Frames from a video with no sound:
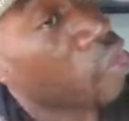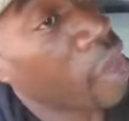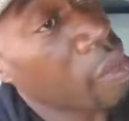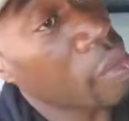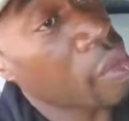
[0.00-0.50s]

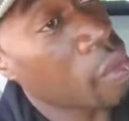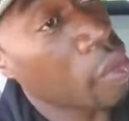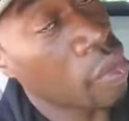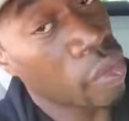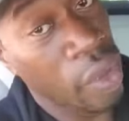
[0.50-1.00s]
Grammy
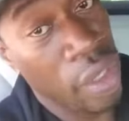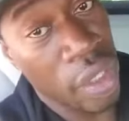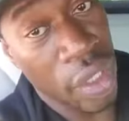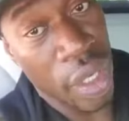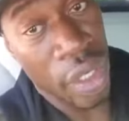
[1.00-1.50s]
Awards
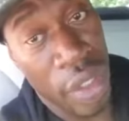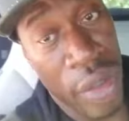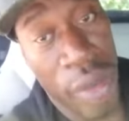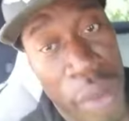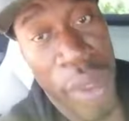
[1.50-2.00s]
weekend and
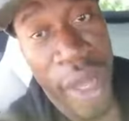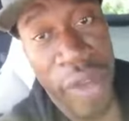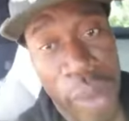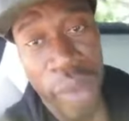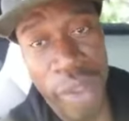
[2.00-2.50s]
we have
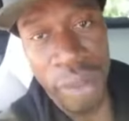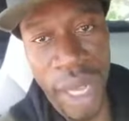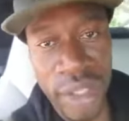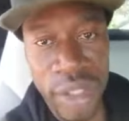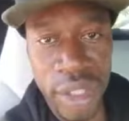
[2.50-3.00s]
to put some
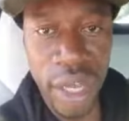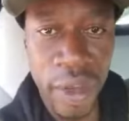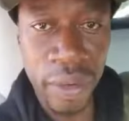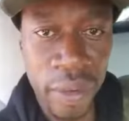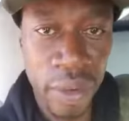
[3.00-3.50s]
content
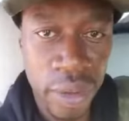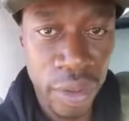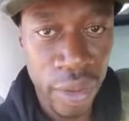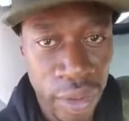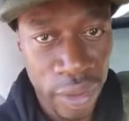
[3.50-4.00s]
out
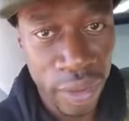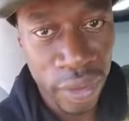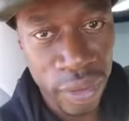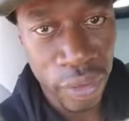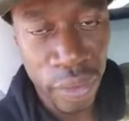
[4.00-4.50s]

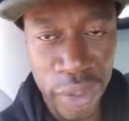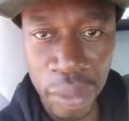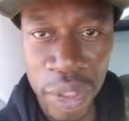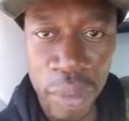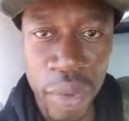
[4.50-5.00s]
for some
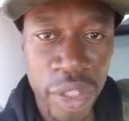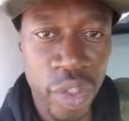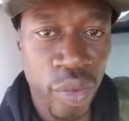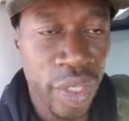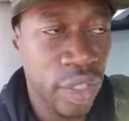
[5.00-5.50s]
people
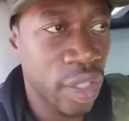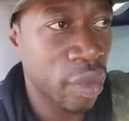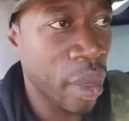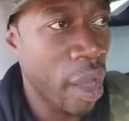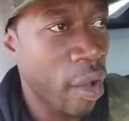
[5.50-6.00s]
interested
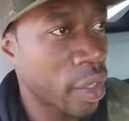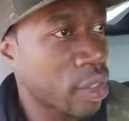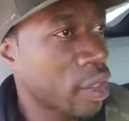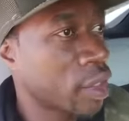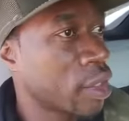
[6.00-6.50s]
in my
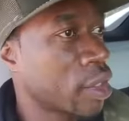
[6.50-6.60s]
artists.